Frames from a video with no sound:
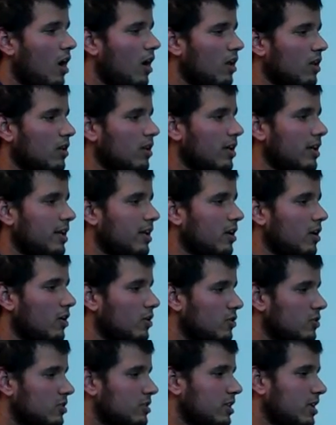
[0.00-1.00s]
unlike
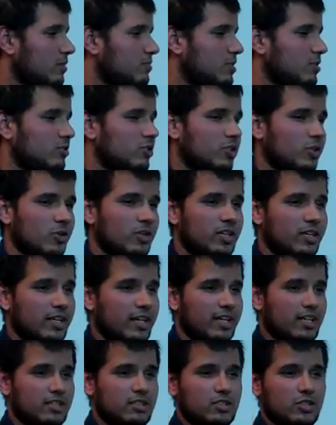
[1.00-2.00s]
other types of student
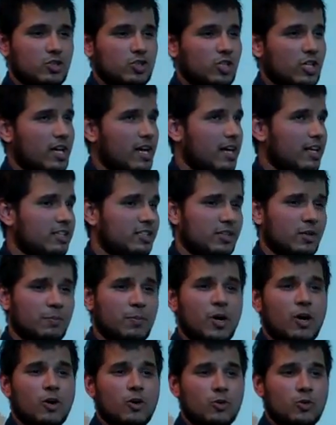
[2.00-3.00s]
aid, such as the
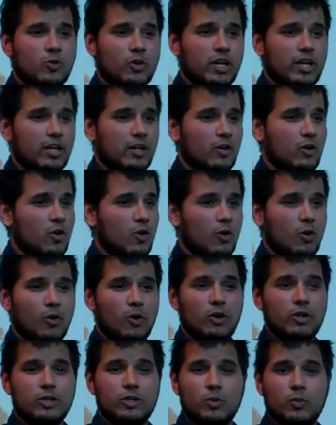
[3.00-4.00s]
Pell Grant
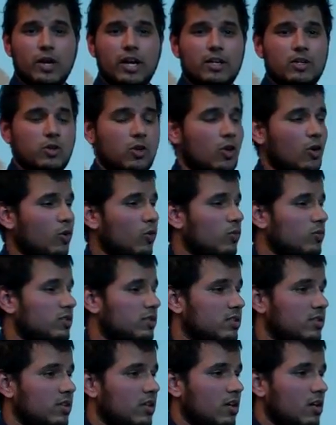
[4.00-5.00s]
or direct
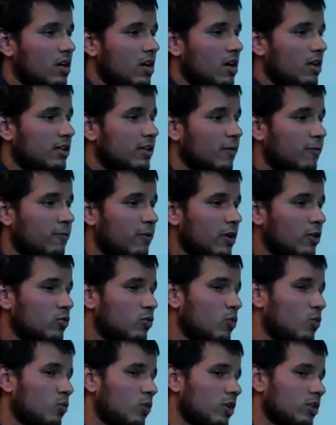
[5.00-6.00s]
loans, the
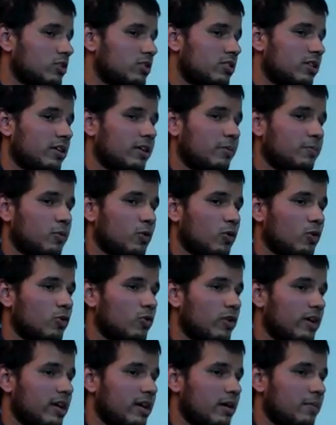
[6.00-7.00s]
federal work-study
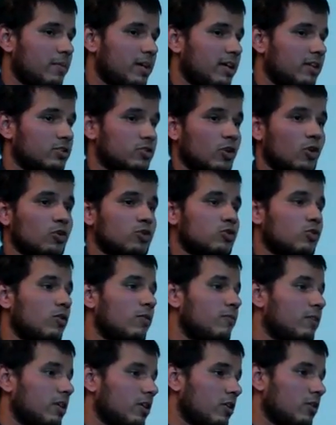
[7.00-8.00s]
program is also
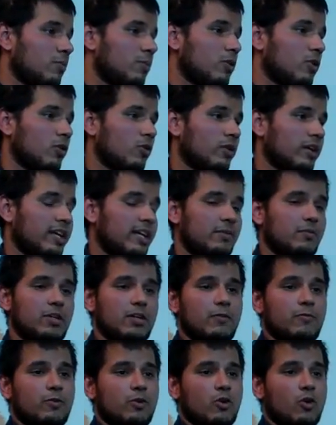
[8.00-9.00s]
available even
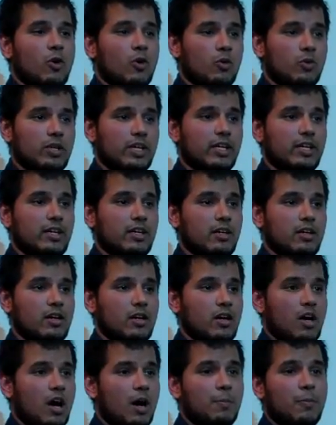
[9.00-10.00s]
if you're only
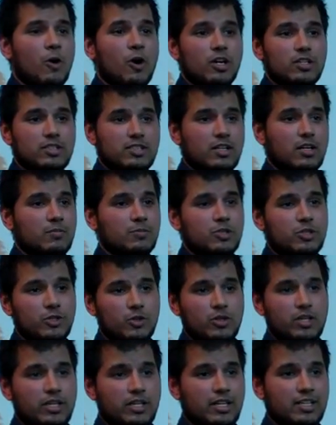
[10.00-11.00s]
a part-time
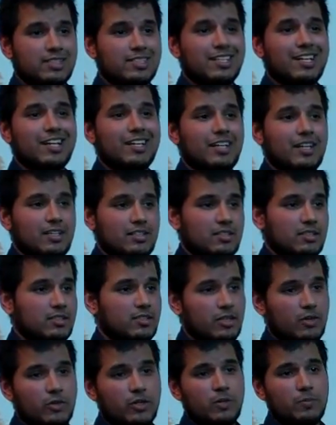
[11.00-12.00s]
student. It's not
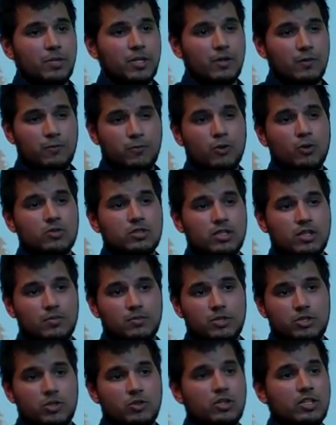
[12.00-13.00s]
necessary to be a full-time
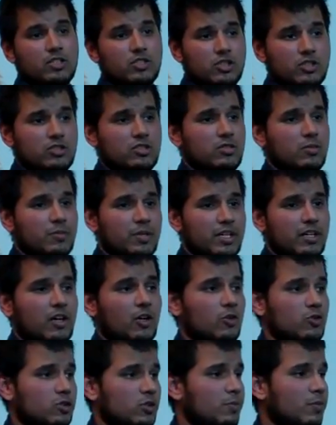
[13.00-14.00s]
student just to be
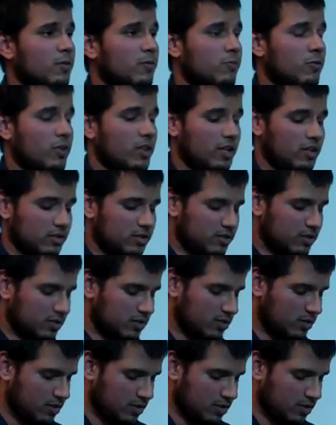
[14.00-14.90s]
eligible for this.